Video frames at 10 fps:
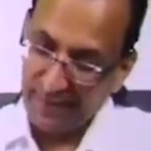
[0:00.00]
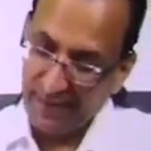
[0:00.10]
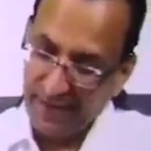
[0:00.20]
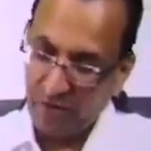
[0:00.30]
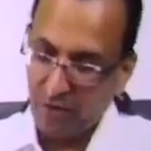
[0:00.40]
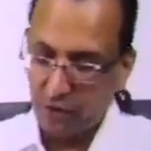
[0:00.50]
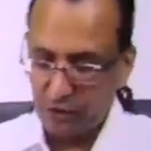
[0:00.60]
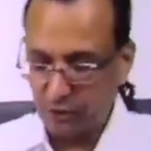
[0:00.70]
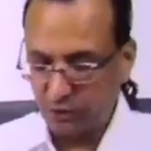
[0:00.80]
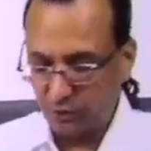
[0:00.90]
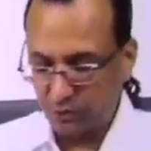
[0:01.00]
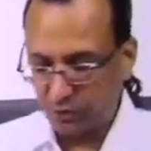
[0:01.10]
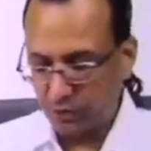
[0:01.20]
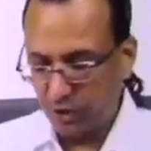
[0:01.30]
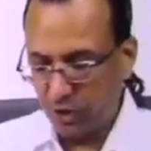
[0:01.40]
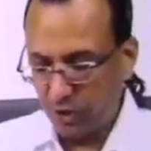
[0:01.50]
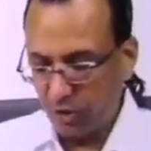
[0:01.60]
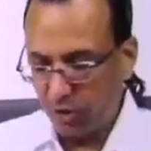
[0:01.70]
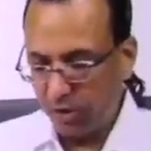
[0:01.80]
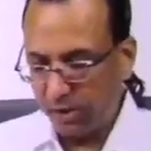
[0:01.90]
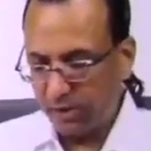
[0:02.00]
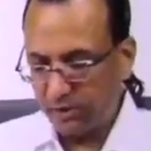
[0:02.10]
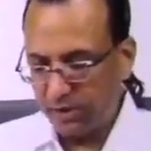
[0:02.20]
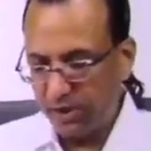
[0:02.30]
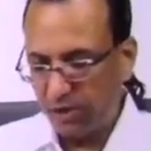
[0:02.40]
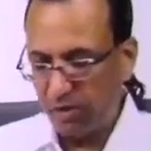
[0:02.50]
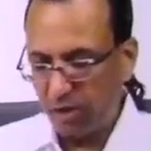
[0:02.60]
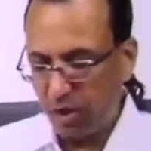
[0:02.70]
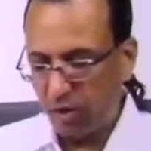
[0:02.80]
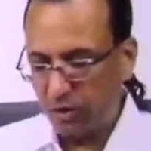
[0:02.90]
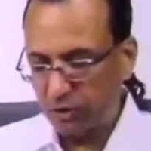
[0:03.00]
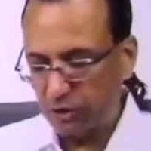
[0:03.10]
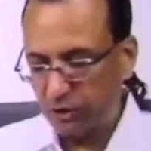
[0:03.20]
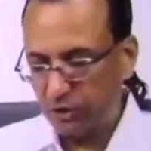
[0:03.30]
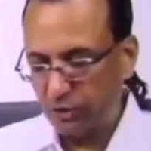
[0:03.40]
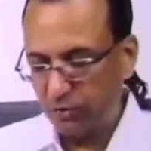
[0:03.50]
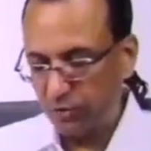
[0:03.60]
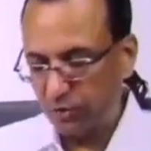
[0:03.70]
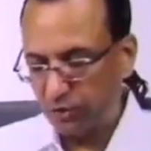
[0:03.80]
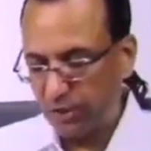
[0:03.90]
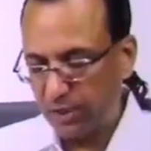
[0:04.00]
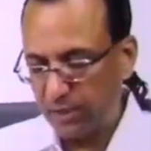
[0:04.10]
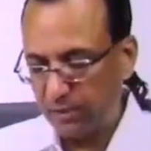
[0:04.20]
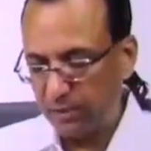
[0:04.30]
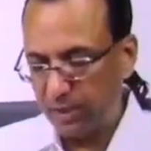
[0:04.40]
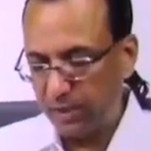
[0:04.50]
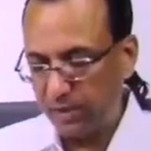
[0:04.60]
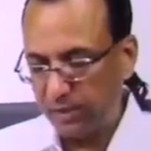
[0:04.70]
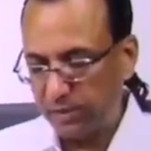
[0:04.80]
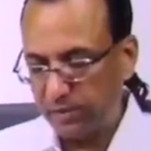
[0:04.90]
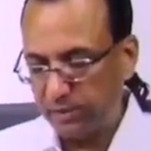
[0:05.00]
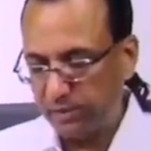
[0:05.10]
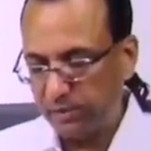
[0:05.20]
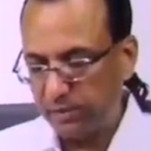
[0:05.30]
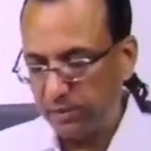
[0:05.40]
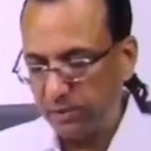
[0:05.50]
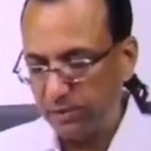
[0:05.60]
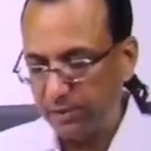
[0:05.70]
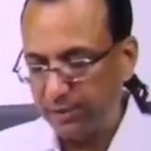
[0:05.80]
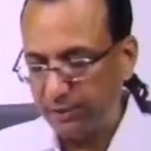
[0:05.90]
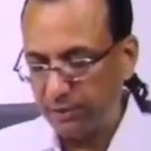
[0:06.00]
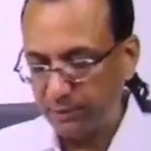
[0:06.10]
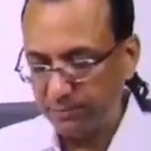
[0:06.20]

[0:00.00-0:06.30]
intraosseous course? Longest intraosseous course, I think it is, yes,